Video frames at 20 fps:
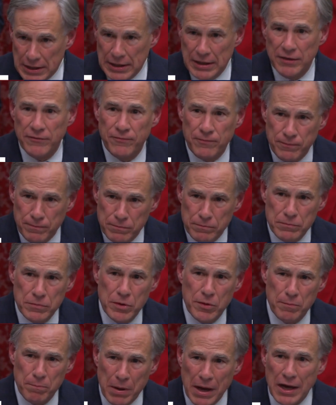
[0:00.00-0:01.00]
if
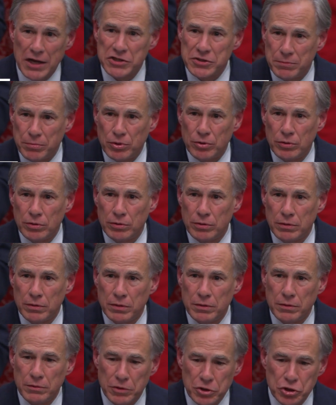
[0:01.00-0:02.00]
possible,
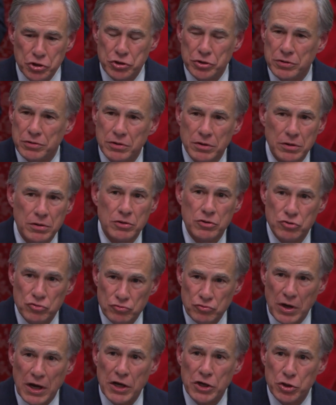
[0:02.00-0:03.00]
you should
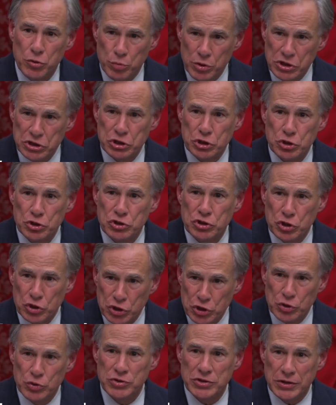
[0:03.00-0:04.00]
try to reduce your
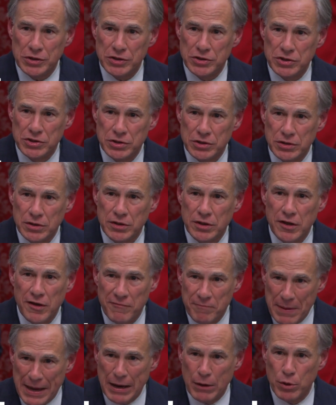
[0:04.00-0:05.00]
usage
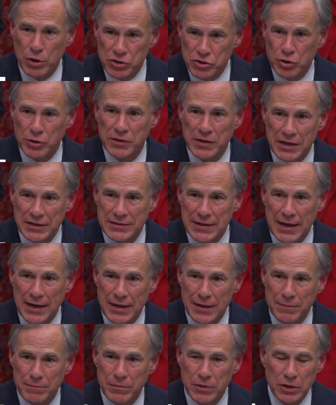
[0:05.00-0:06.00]
of power during that
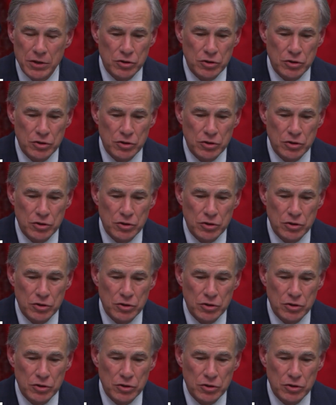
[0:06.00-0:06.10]
time.